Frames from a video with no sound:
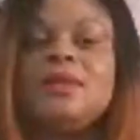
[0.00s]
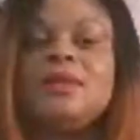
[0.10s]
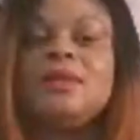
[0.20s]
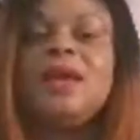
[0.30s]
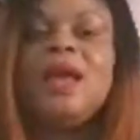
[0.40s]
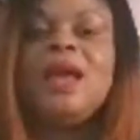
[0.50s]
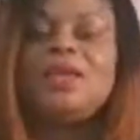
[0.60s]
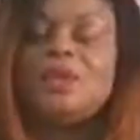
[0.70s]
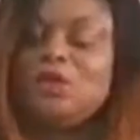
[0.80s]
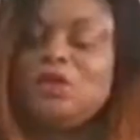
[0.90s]
Did you just
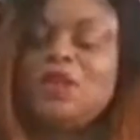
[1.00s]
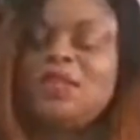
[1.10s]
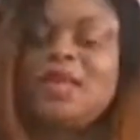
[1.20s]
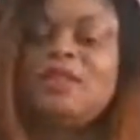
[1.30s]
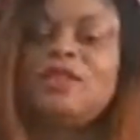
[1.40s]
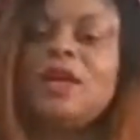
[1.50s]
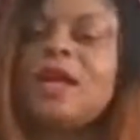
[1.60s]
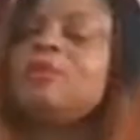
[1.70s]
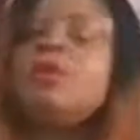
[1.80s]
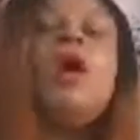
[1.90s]
start your car?
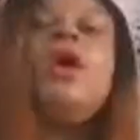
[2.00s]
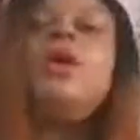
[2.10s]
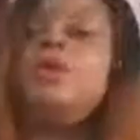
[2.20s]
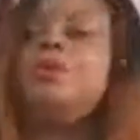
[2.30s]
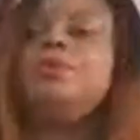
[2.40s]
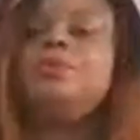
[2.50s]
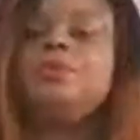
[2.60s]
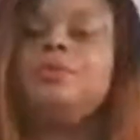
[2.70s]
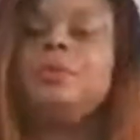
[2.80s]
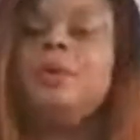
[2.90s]
No,
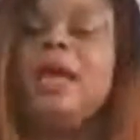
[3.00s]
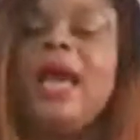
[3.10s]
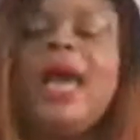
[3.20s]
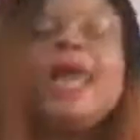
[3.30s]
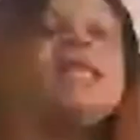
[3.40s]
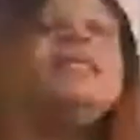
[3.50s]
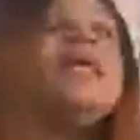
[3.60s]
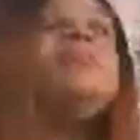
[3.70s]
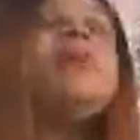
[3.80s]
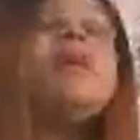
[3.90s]
I didn't start my
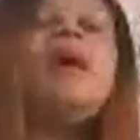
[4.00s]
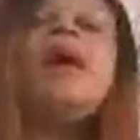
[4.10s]
car.